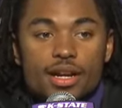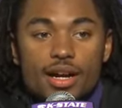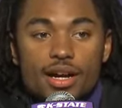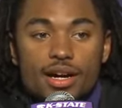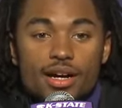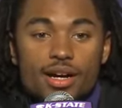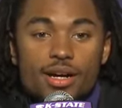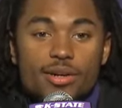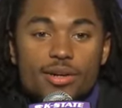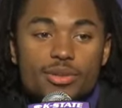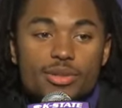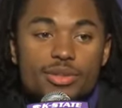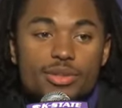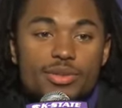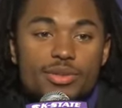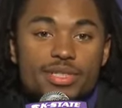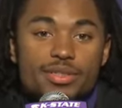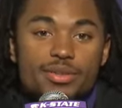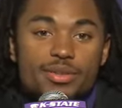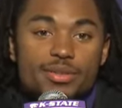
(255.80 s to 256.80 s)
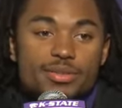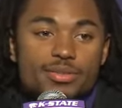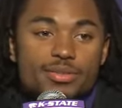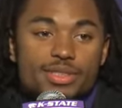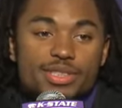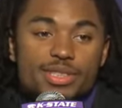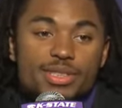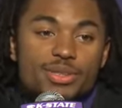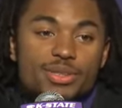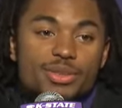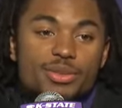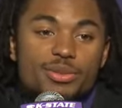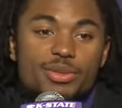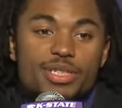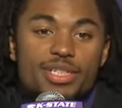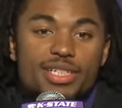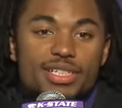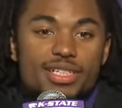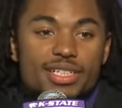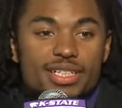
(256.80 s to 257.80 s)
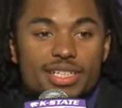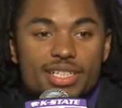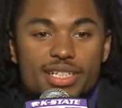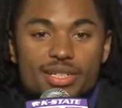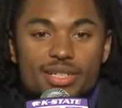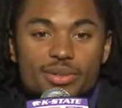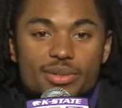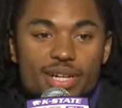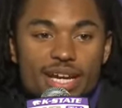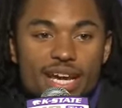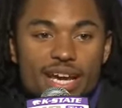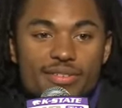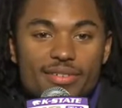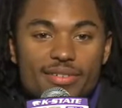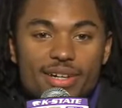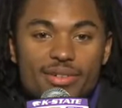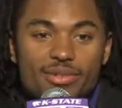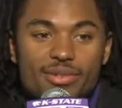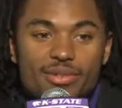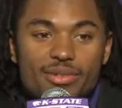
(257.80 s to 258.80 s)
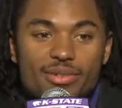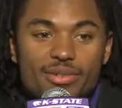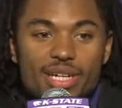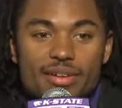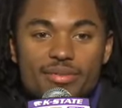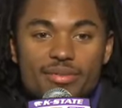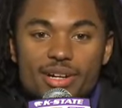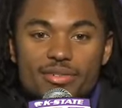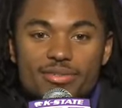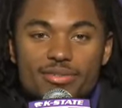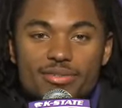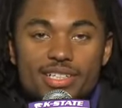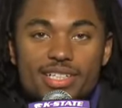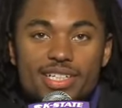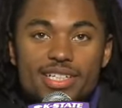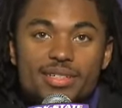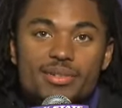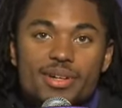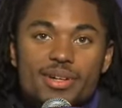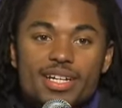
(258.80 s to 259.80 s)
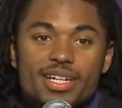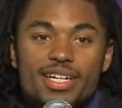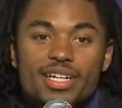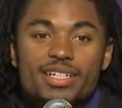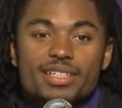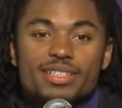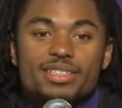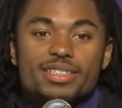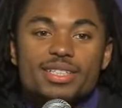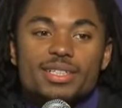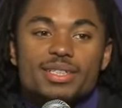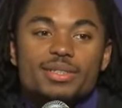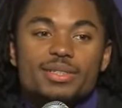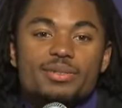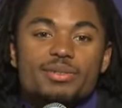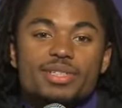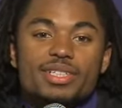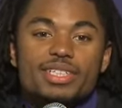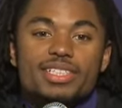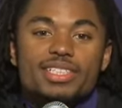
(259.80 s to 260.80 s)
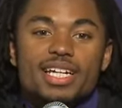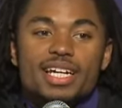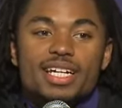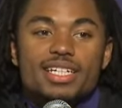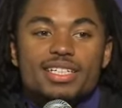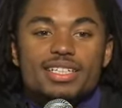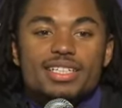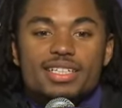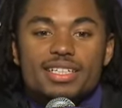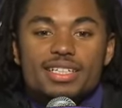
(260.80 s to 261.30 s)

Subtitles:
Oh well, we're having our fun right now, so we're excited.